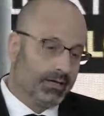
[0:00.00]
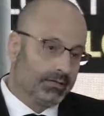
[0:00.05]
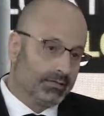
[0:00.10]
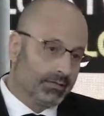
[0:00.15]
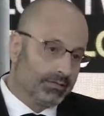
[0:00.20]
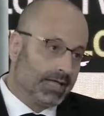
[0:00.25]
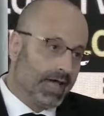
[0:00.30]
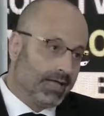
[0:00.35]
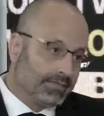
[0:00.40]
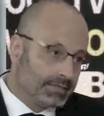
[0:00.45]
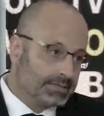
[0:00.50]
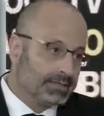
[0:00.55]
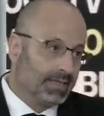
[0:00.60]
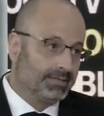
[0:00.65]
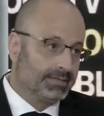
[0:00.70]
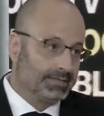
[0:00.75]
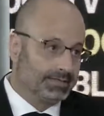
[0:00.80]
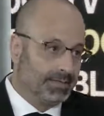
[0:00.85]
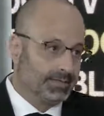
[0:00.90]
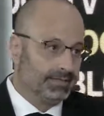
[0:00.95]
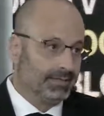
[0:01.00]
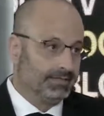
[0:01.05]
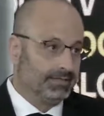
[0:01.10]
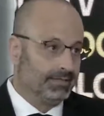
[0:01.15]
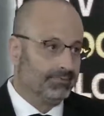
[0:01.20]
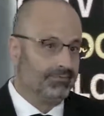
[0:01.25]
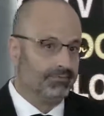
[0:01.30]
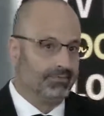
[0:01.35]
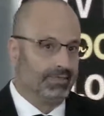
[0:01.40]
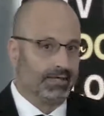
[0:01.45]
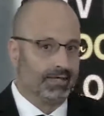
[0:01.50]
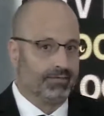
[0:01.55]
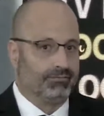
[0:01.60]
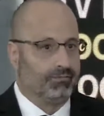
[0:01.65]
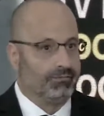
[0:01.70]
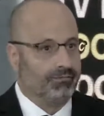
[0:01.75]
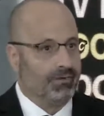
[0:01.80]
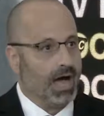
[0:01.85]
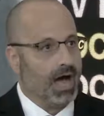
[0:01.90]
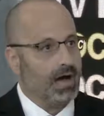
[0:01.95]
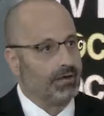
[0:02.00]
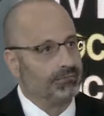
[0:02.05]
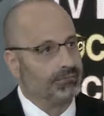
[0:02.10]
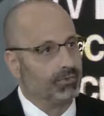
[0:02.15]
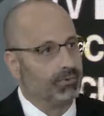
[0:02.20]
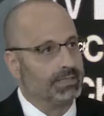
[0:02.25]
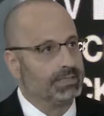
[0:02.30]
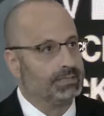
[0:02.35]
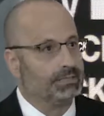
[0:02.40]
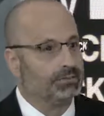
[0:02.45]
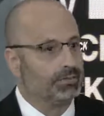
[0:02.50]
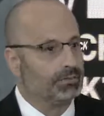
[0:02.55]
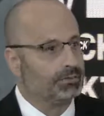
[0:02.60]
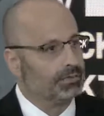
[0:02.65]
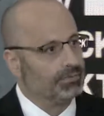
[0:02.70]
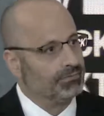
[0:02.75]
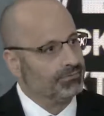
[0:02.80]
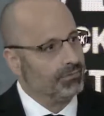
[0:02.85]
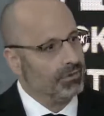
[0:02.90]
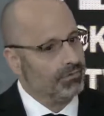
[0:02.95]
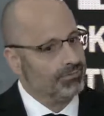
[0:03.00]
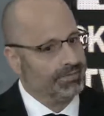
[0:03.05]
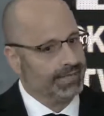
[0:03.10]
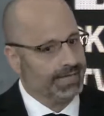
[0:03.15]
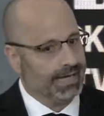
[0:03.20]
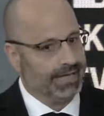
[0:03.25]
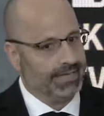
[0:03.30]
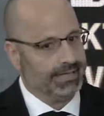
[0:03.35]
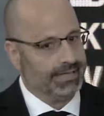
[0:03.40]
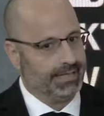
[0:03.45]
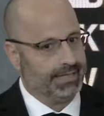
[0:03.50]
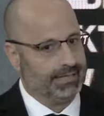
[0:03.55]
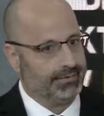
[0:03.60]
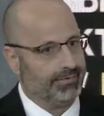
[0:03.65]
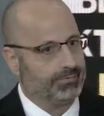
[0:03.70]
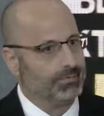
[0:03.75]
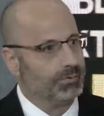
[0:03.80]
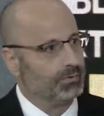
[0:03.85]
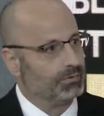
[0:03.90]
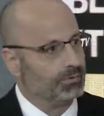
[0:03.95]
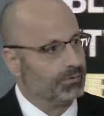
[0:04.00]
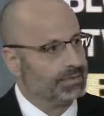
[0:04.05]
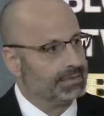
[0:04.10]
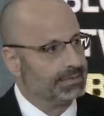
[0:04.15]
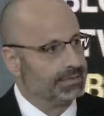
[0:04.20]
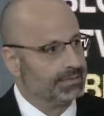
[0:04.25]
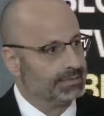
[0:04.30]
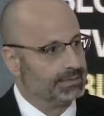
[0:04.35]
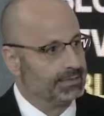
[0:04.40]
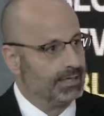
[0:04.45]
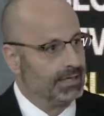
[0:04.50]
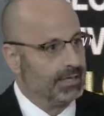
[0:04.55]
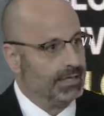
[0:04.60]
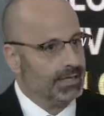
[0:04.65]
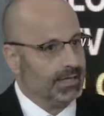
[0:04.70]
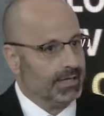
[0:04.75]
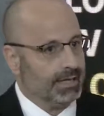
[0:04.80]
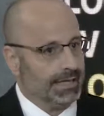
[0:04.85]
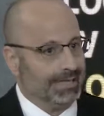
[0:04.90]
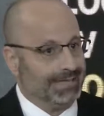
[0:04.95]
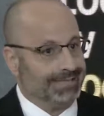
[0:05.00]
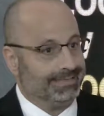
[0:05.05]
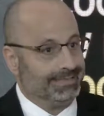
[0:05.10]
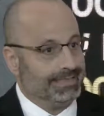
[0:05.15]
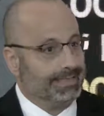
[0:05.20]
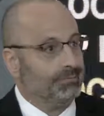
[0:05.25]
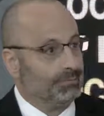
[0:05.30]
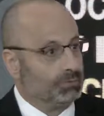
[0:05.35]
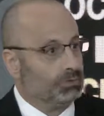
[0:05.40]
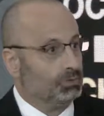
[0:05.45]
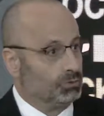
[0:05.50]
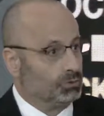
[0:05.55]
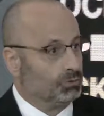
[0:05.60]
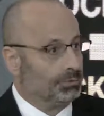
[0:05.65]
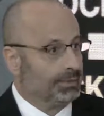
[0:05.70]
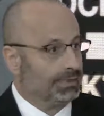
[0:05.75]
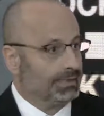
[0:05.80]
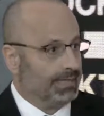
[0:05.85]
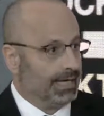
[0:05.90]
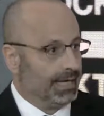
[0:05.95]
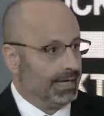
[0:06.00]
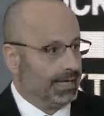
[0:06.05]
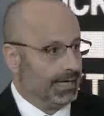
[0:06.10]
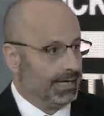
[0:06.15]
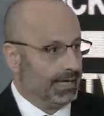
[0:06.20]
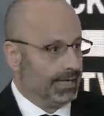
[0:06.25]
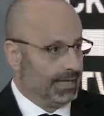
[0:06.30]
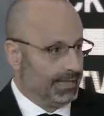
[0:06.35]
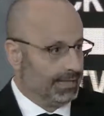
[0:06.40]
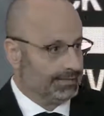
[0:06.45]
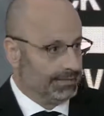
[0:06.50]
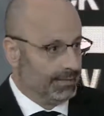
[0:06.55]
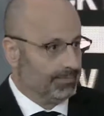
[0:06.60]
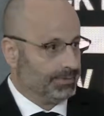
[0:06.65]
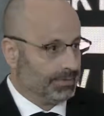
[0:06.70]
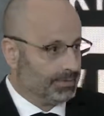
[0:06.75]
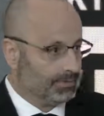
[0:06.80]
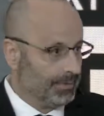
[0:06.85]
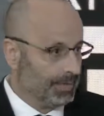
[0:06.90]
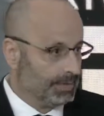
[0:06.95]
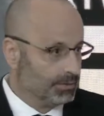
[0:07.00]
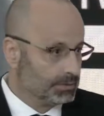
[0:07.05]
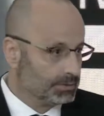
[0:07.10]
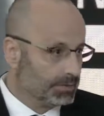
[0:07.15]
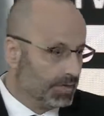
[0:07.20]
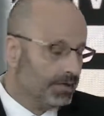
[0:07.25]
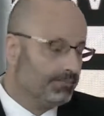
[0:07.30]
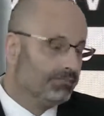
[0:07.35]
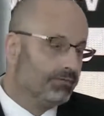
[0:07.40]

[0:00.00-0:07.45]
on the other side, they said that if the hard fork is not involving any cryptocurrencies deemed to be accepted by yourself,